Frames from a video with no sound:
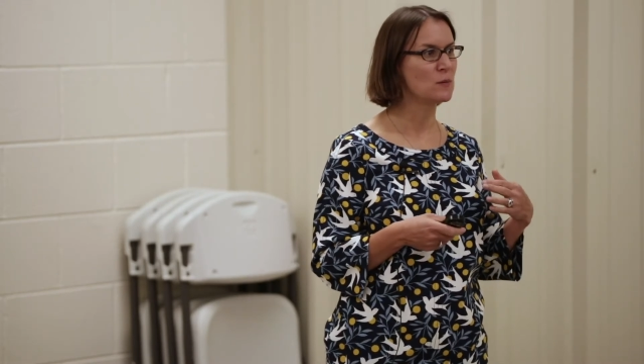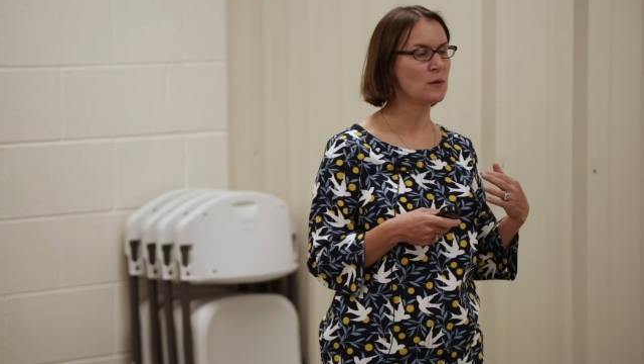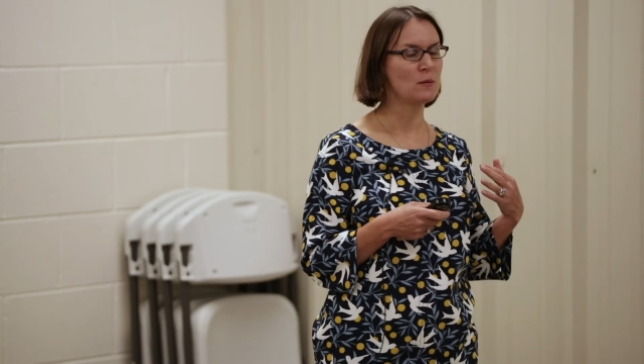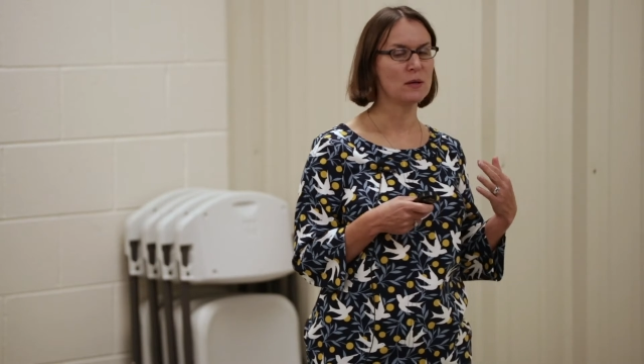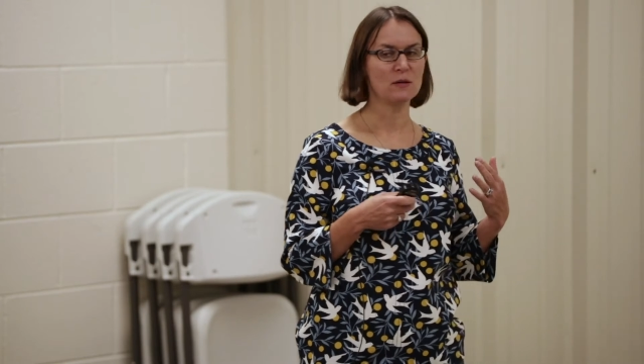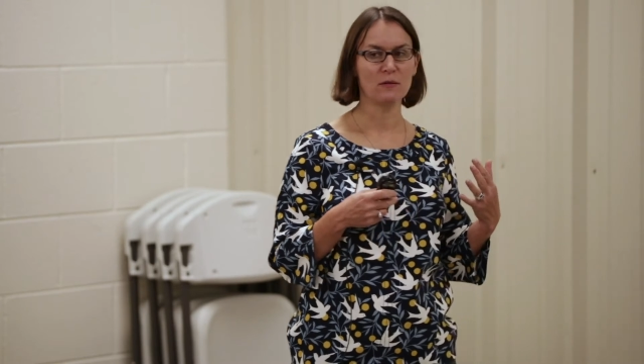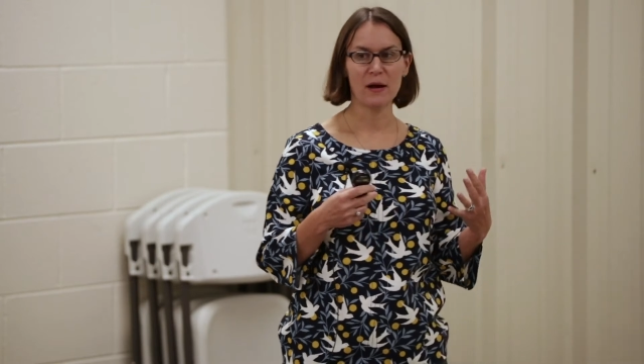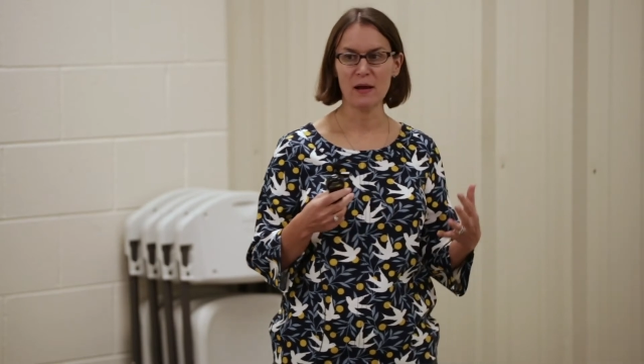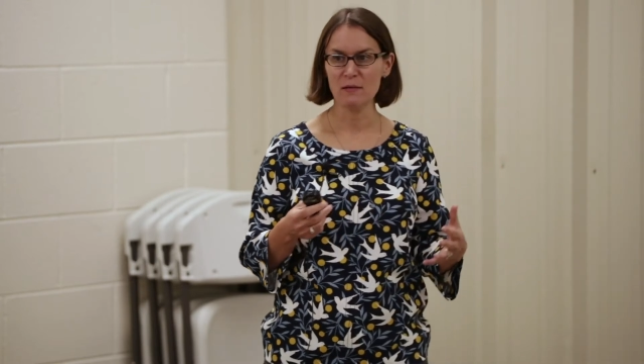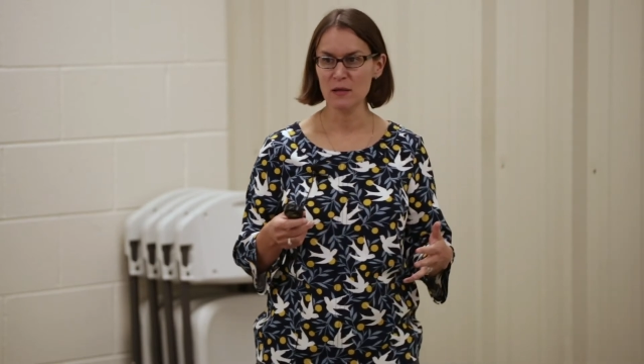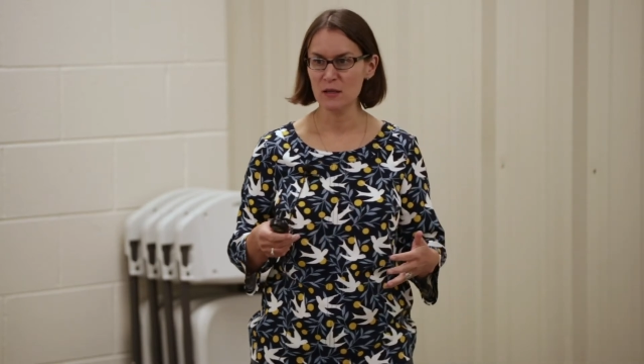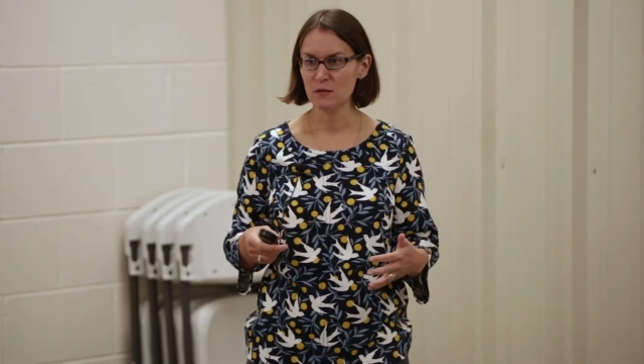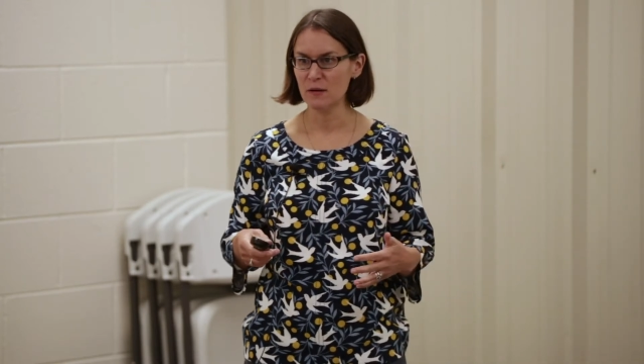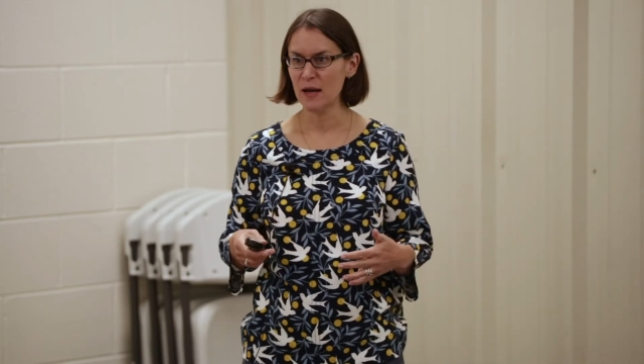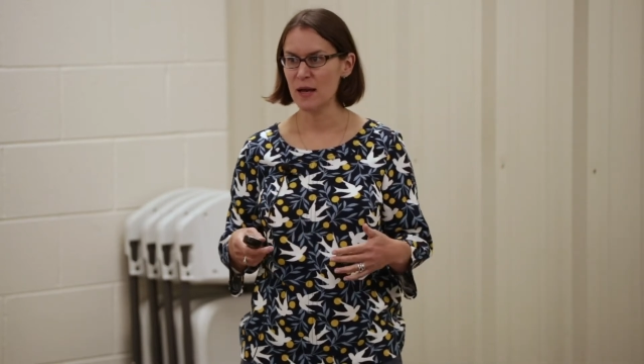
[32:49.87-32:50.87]
we went round
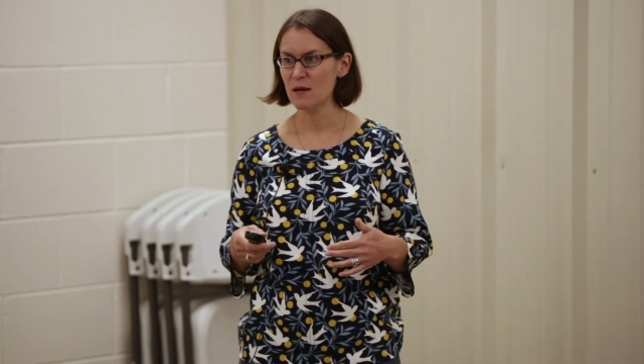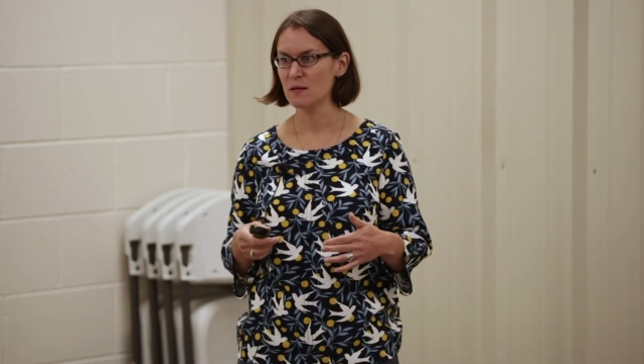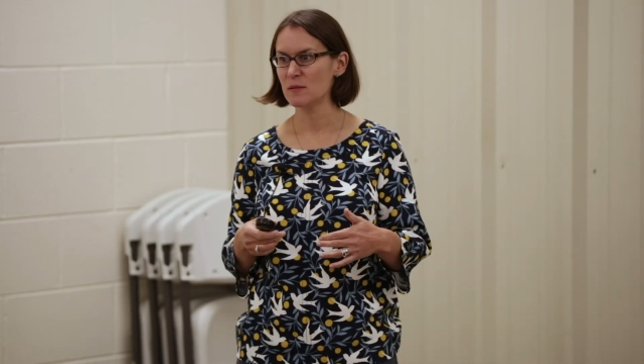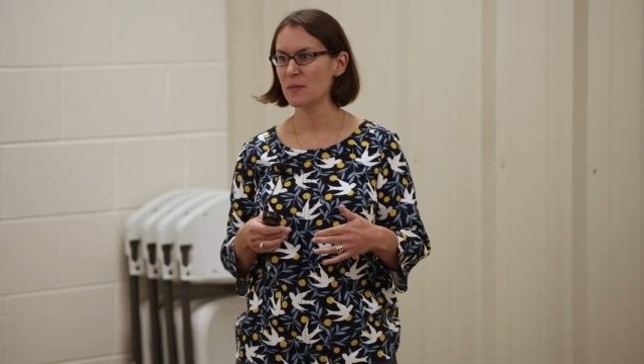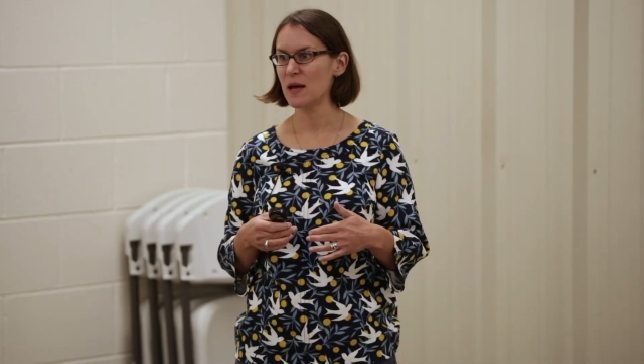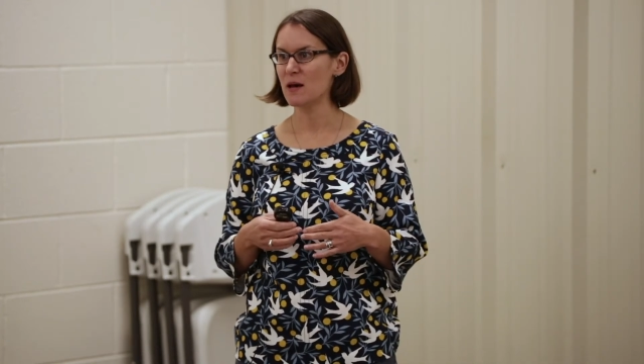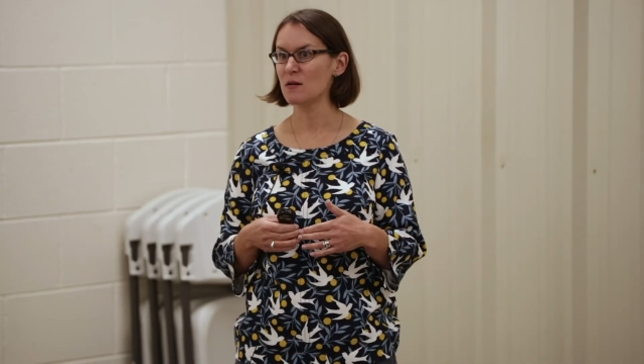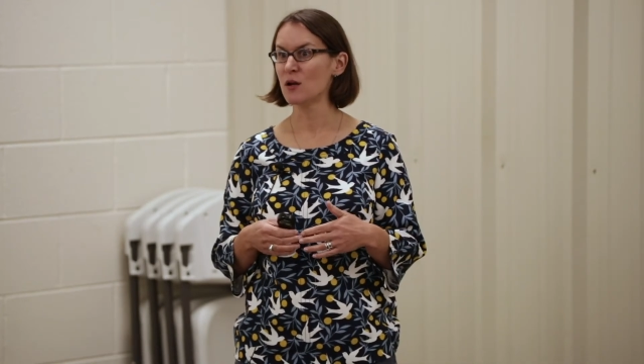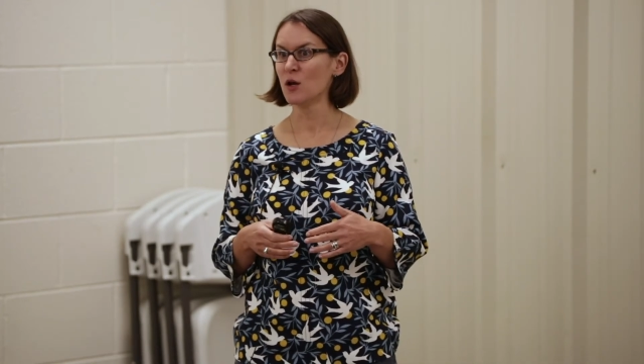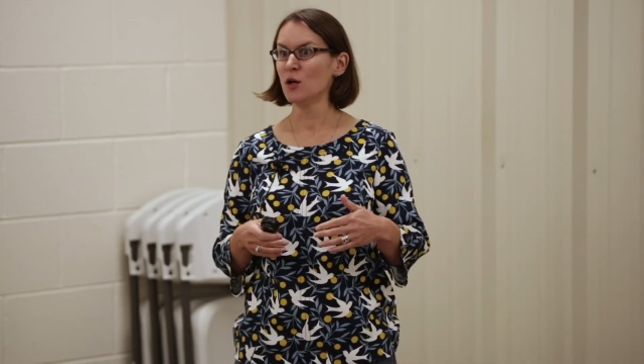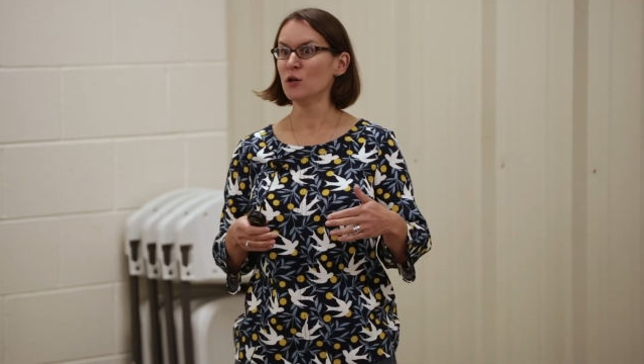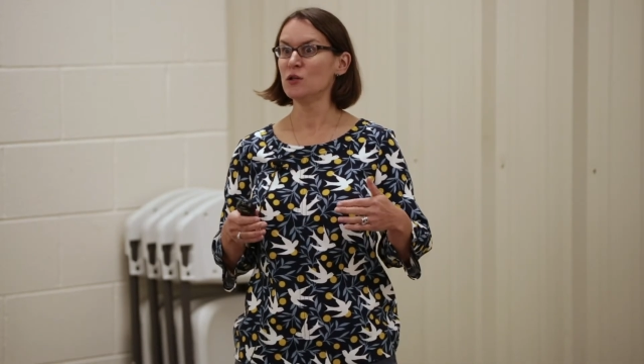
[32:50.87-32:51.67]
and around about,